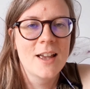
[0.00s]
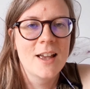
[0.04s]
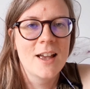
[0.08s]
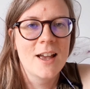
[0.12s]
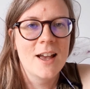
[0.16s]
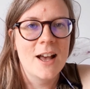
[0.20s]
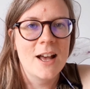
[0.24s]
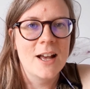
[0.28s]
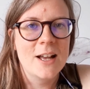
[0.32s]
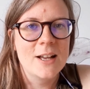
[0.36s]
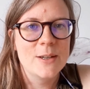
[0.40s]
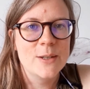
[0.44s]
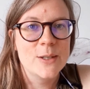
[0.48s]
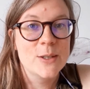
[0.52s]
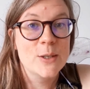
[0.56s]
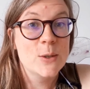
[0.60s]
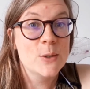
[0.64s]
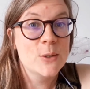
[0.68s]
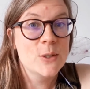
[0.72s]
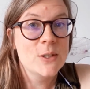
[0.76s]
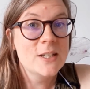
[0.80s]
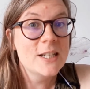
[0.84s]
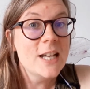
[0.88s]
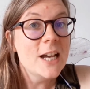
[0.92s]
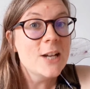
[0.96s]
So
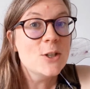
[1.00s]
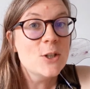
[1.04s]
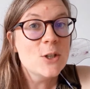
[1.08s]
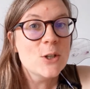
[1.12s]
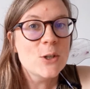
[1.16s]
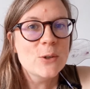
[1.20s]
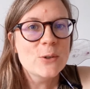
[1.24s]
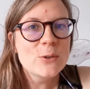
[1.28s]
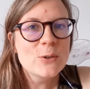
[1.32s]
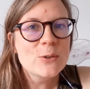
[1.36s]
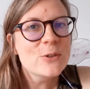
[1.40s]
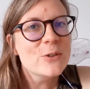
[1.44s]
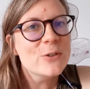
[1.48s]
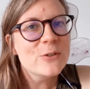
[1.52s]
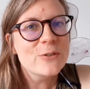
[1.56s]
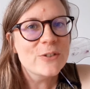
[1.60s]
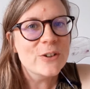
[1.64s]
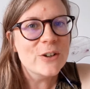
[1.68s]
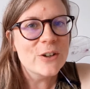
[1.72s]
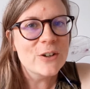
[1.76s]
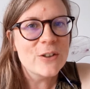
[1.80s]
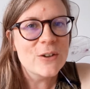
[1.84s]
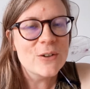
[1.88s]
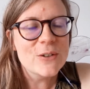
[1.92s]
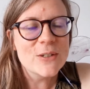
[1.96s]
stay tuned
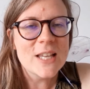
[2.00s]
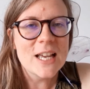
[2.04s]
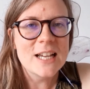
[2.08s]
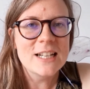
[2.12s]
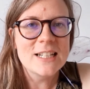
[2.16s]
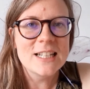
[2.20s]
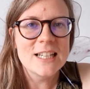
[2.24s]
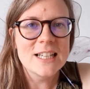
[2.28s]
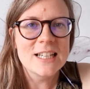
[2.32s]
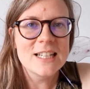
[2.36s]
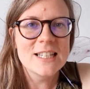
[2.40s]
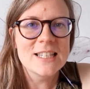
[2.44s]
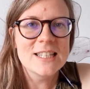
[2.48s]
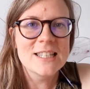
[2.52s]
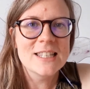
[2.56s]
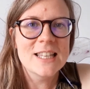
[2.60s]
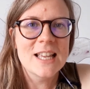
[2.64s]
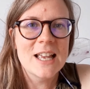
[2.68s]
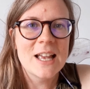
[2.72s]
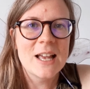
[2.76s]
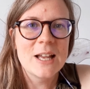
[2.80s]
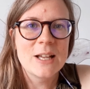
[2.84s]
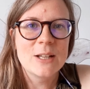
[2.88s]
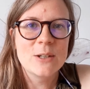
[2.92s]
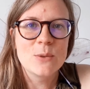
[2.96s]
for those ideas
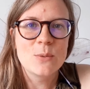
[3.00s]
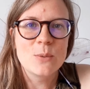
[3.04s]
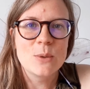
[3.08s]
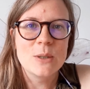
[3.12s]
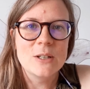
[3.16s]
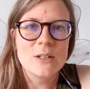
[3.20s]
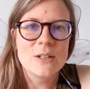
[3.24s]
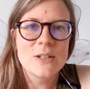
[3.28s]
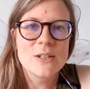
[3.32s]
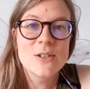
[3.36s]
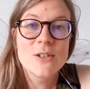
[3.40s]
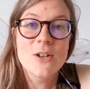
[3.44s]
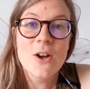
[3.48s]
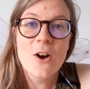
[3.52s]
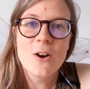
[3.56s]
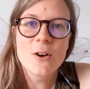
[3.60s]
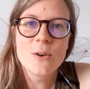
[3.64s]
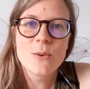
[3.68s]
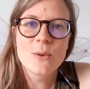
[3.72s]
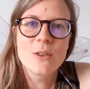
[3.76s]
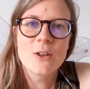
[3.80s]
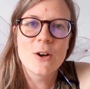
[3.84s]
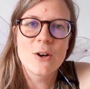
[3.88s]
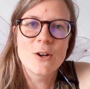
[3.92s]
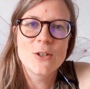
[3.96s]
and we'll start
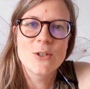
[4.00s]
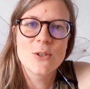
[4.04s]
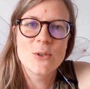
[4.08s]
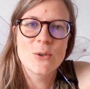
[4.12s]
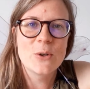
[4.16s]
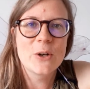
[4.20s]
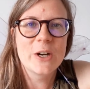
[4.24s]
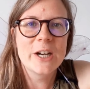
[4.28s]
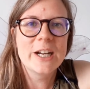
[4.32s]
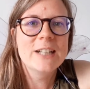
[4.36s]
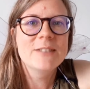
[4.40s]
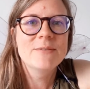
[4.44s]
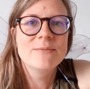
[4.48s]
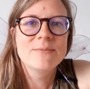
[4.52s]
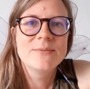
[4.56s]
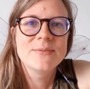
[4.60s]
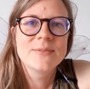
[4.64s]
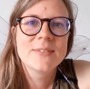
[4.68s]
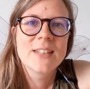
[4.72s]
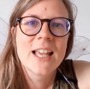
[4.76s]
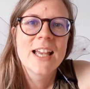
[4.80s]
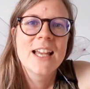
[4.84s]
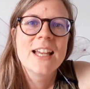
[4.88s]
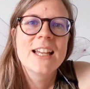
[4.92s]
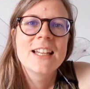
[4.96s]
with our story.
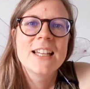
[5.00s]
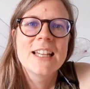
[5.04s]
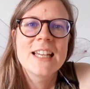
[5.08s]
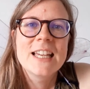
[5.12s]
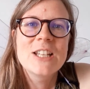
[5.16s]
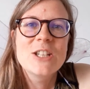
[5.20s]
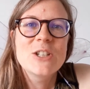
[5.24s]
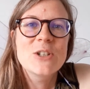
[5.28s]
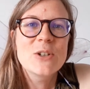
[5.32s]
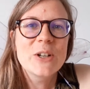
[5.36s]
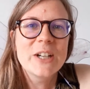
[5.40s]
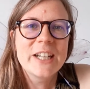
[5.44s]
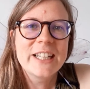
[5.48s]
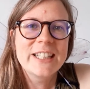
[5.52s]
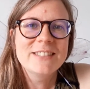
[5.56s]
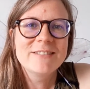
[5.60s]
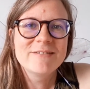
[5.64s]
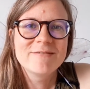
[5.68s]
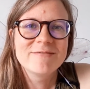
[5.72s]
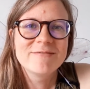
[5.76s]
Enjoy!